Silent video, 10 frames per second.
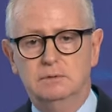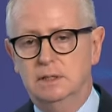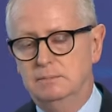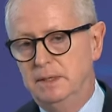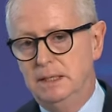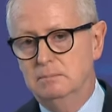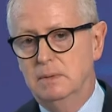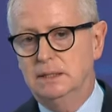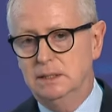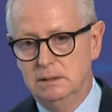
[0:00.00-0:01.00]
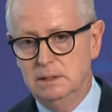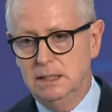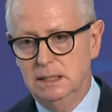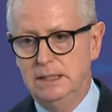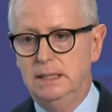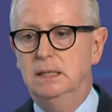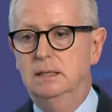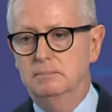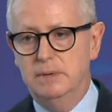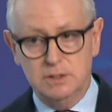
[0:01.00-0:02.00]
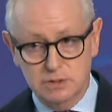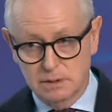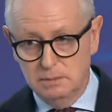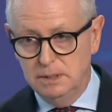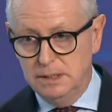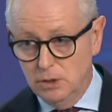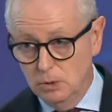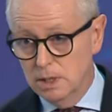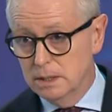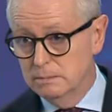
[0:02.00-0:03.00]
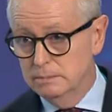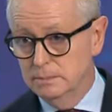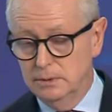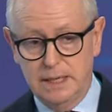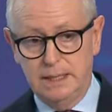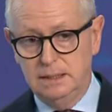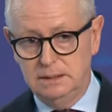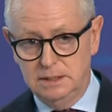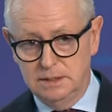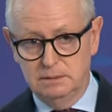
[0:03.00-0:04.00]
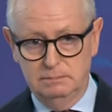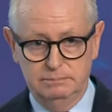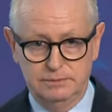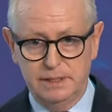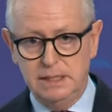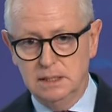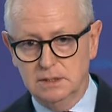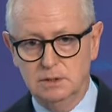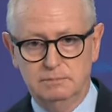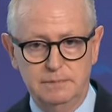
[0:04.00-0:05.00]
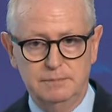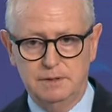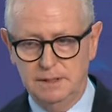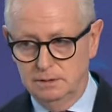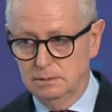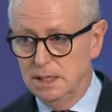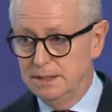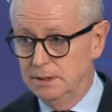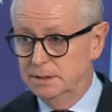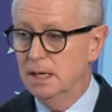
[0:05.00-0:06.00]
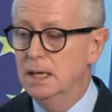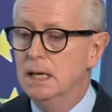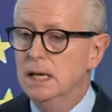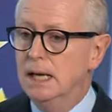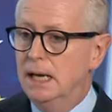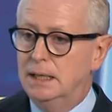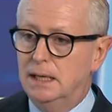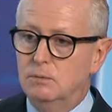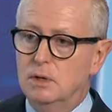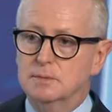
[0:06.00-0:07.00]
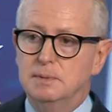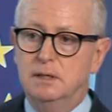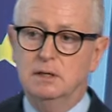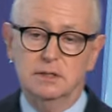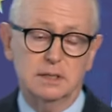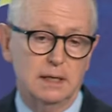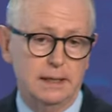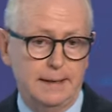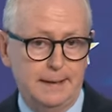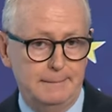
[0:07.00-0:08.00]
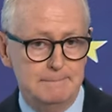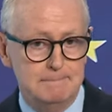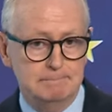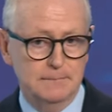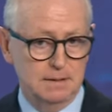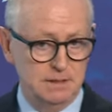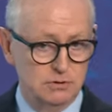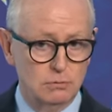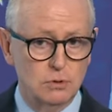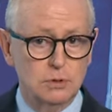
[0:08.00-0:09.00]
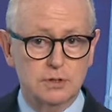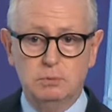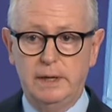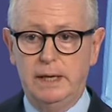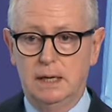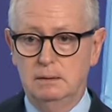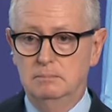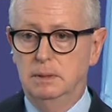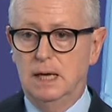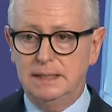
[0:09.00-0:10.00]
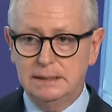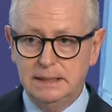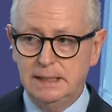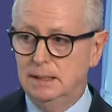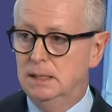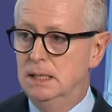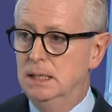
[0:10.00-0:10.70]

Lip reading: would have been materially, measurably lower, okay, in these 3 years of inflation crisis. And that was because these rules were blunting